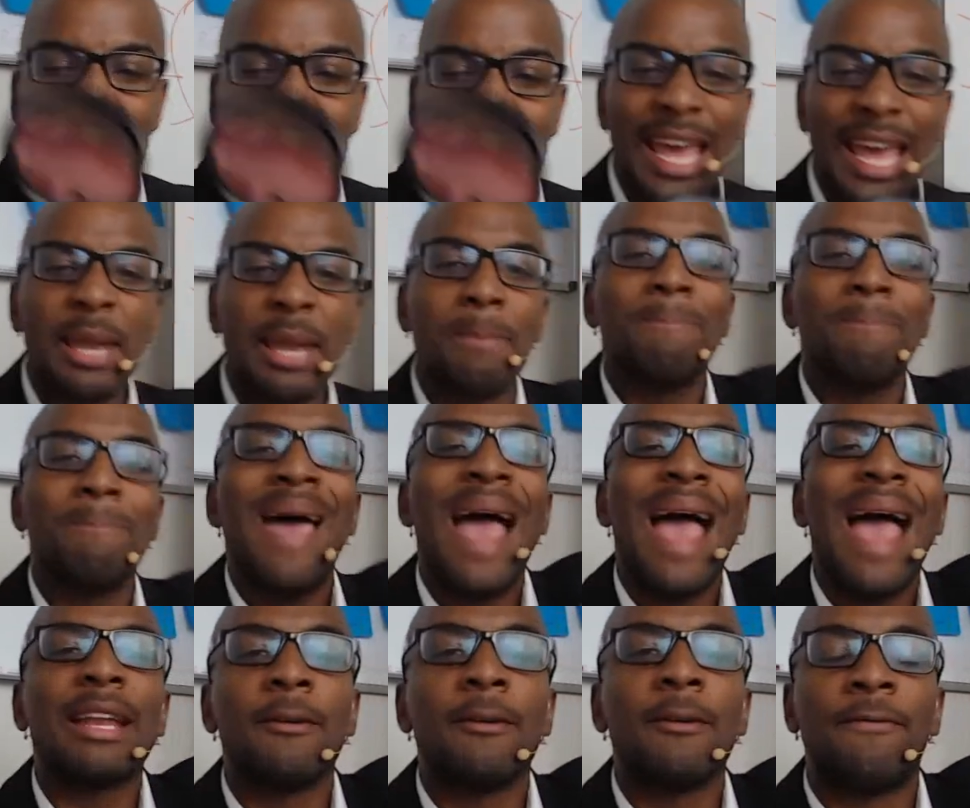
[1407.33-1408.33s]
it
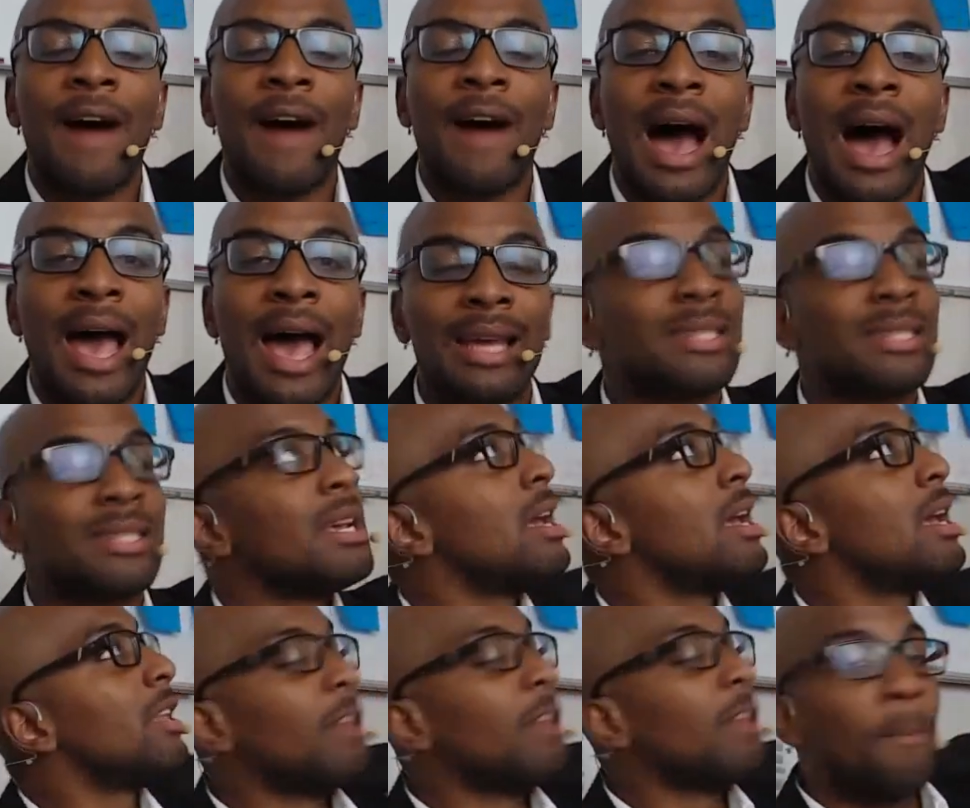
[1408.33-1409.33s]
magnifies
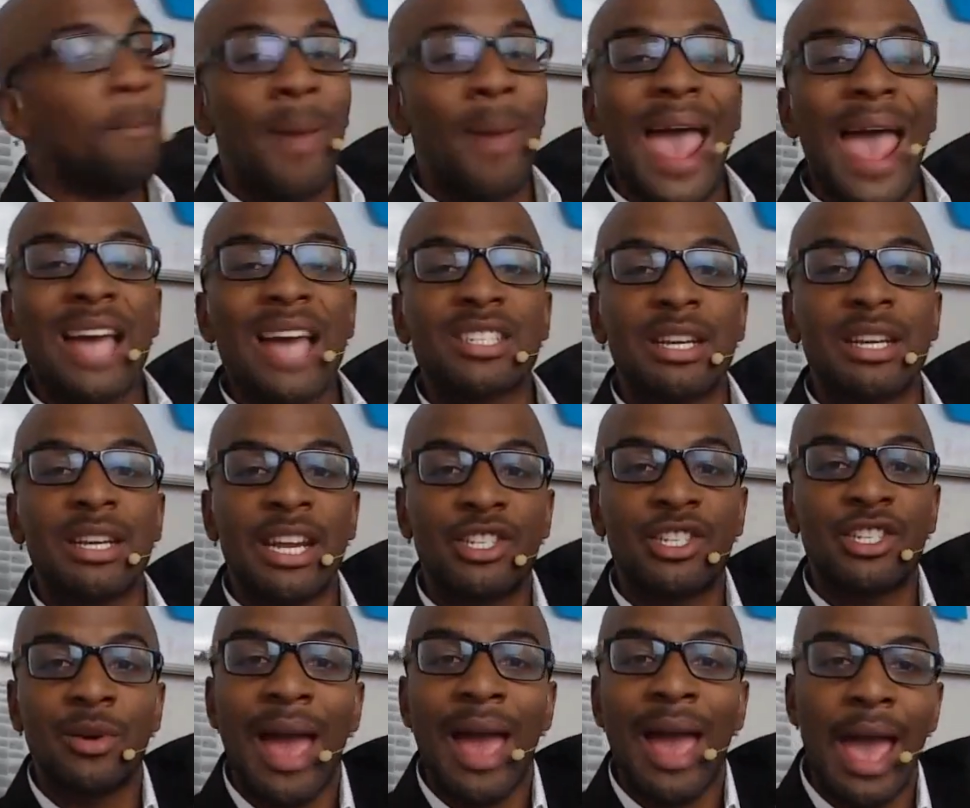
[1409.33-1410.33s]
the passion that
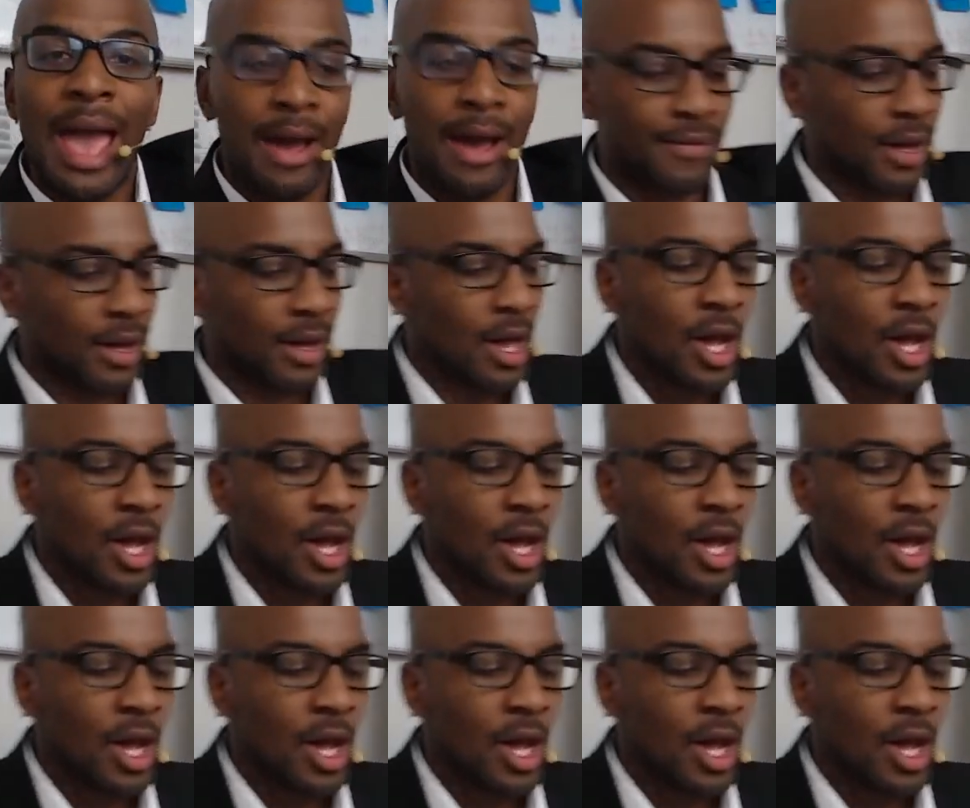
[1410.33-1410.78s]
you have.